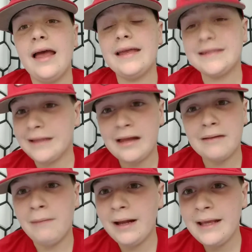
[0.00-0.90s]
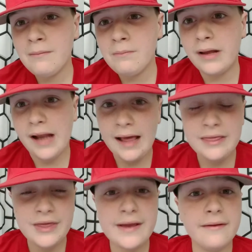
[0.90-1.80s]
It's a lot of money, but I
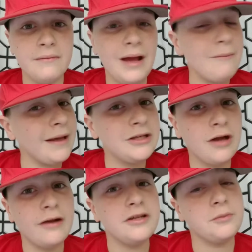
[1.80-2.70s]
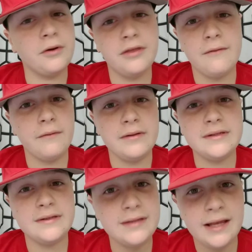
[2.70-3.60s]
think Mike Trout is worth every
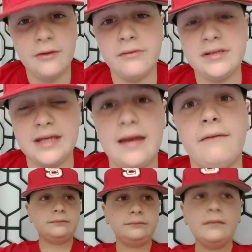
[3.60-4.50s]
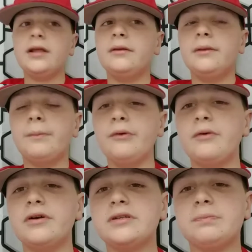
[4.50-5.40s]
single cent of the
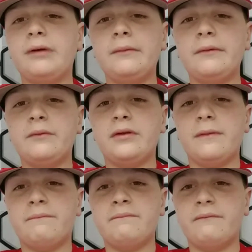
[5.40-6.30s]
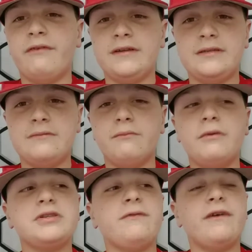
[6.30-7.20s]
Brewers, probably one of the fun,
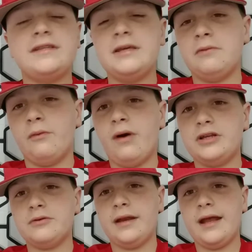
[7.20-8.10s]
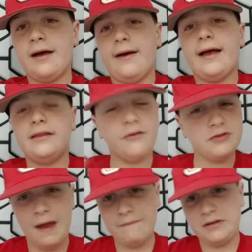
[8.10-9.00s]
most fun team to watch right now. I love
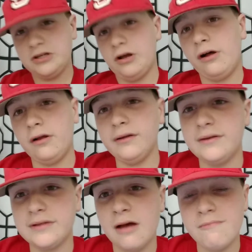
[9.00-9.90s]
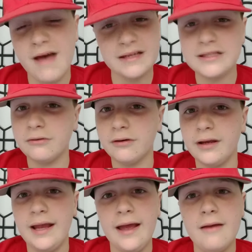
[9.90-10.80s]
Travis Shaw, his comeback
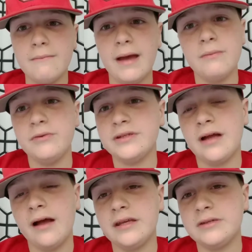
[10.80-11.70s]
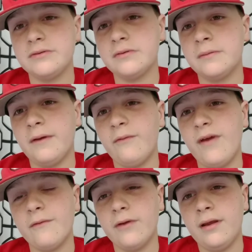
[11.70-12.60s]
story. Mike Moustakas was one of my
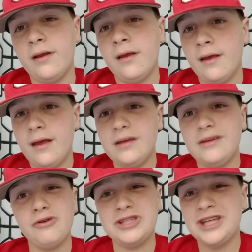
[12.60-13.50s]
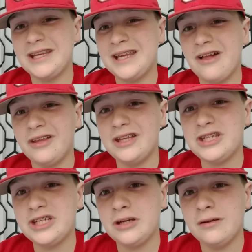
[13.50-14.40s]
favorite. Christian
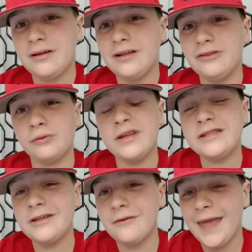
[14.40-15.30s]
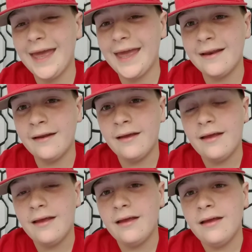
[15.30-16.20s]
Yelich, Lorenzo Cain,
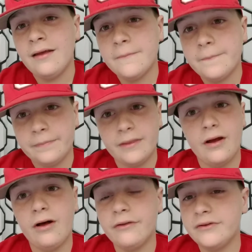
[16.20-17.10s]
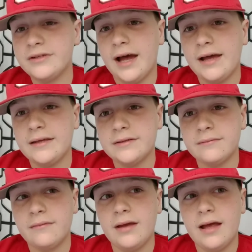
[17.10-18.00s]
all those guys.
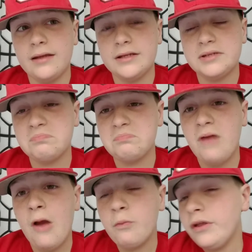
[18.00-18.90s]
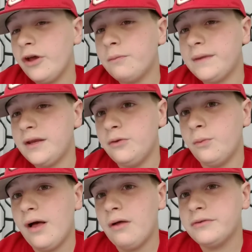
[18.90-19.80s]
I just, I really hope they do
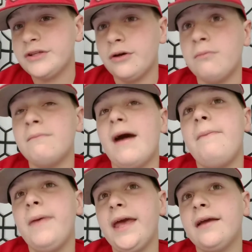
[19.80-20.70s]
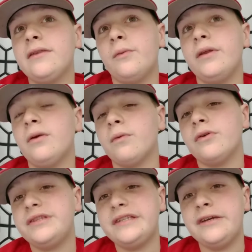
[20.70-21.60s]
well. So my pick to win the
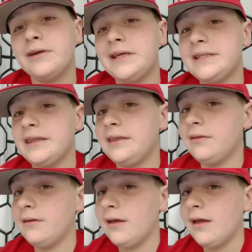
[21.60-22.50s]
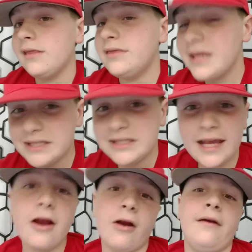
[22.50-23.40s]
World Series this
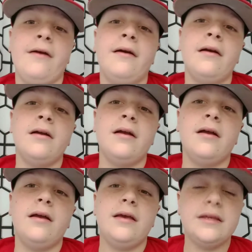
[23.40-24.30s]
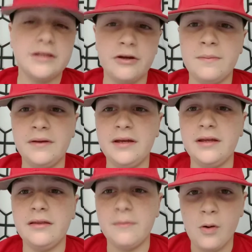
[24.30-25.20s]
year is going to
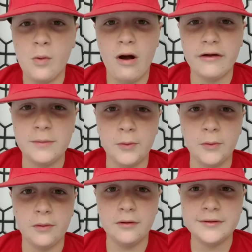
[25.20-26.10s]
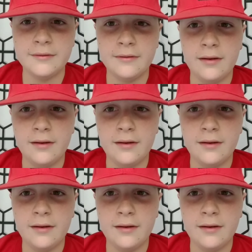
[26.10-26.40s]
be the Milwaukee Brewers.